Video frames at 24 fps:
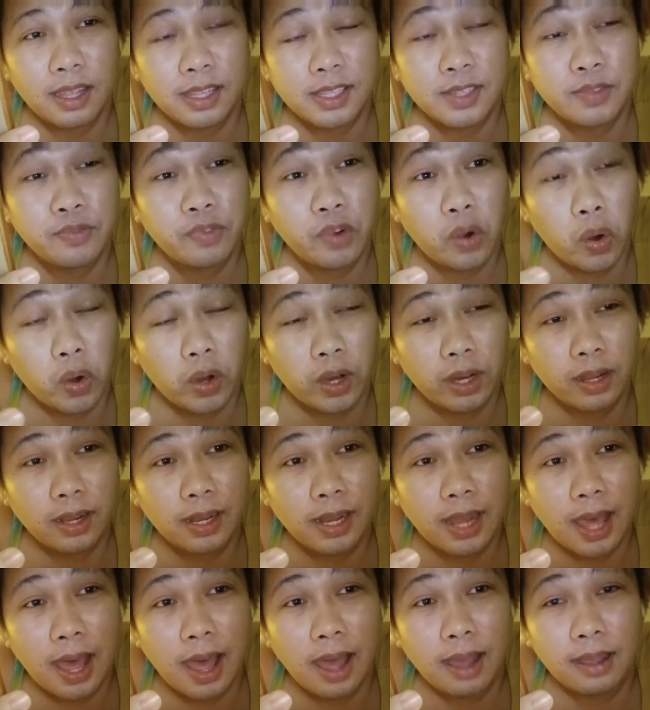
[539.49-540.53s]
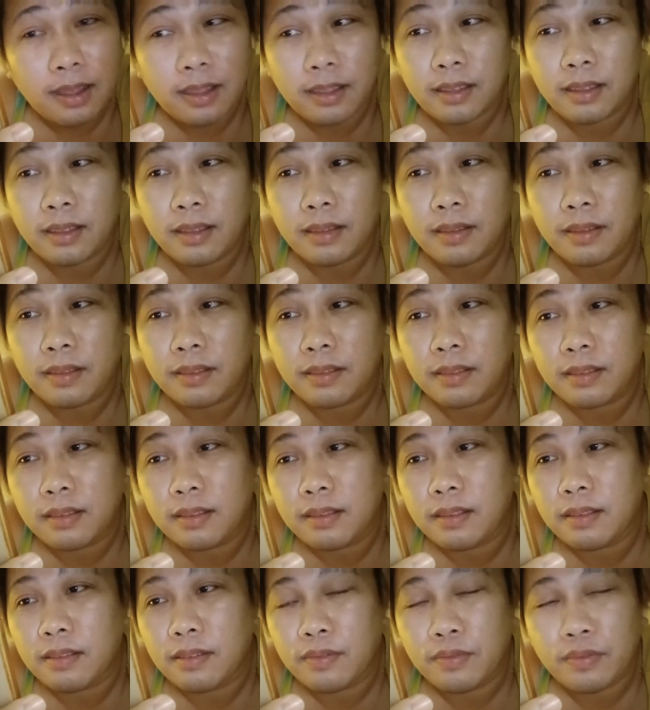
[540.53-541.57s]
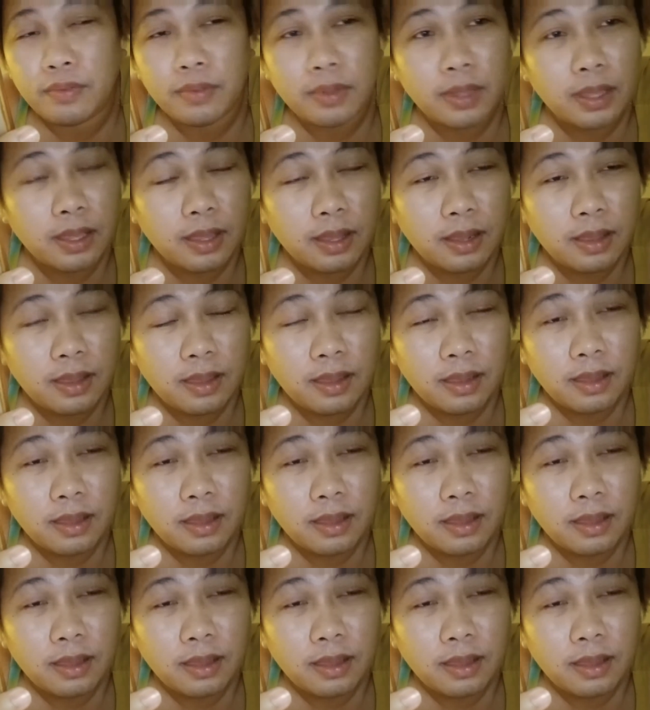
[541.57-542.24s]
it's 4 o'clock and